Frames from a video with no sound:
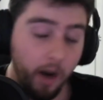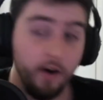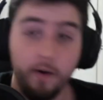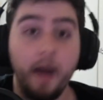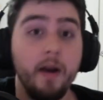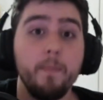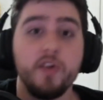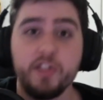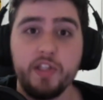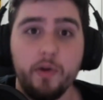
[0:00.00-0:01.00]
don't. I don't
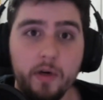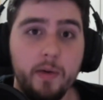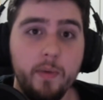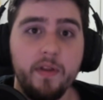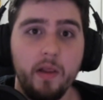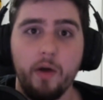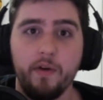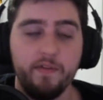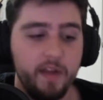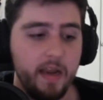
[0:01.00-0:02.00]
personally agree with a lot
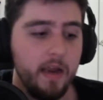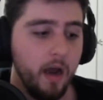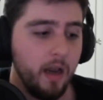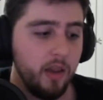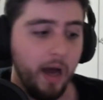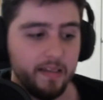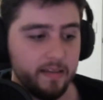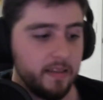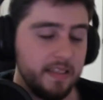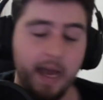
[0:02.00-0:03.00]
of the lines in
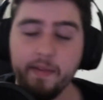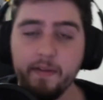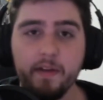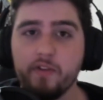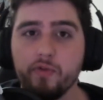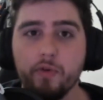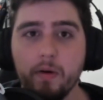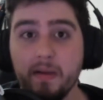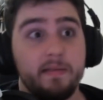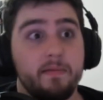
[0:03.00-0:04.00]
the sand that they draw.
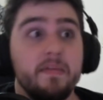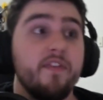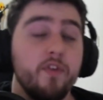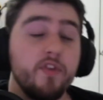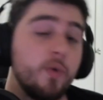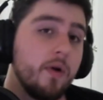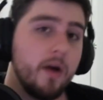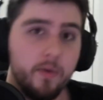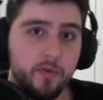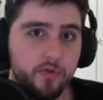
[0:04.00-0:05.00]
That's different to what I
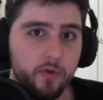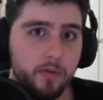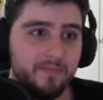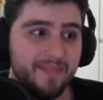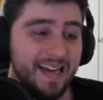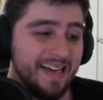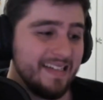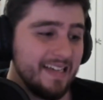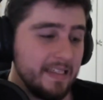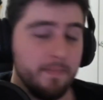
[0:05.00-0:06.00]
would draw.
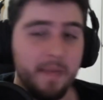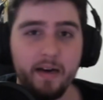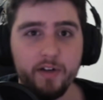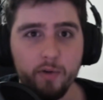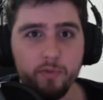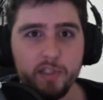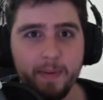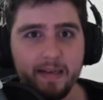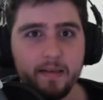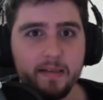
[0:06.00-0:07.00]
Doesn't mean I don't
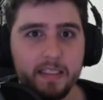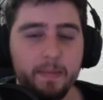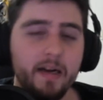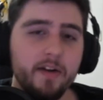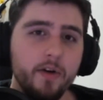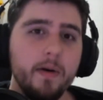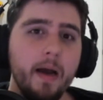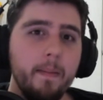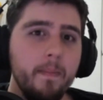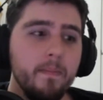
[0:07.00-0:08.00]
respect it. Doesn't mean I don't,
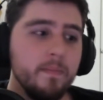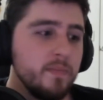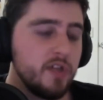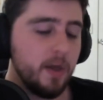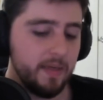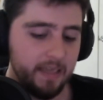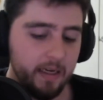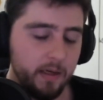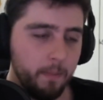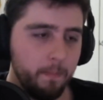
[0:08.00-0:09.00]
shall we say,
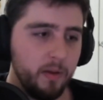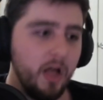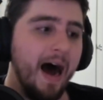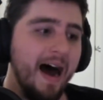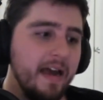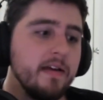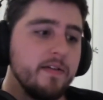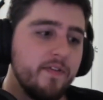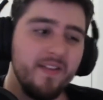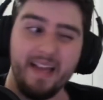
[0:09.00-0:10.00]
comply,
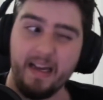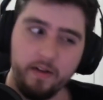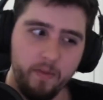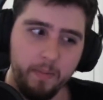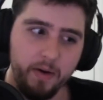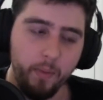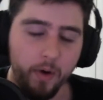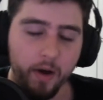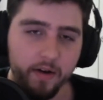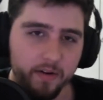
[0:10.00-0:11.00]
for lack of a better word.